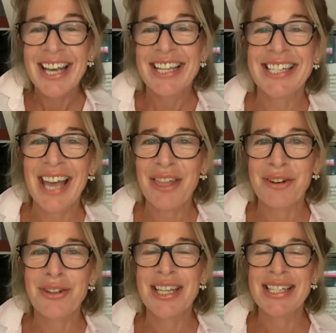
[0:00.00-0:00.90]
to get
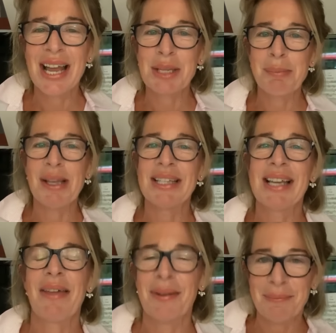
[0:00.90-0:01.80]
through this next bit
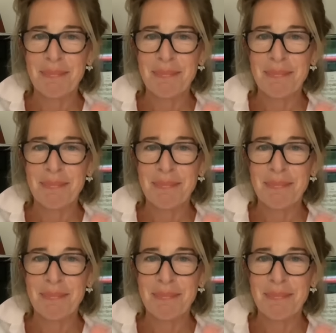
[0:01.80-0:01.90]
together.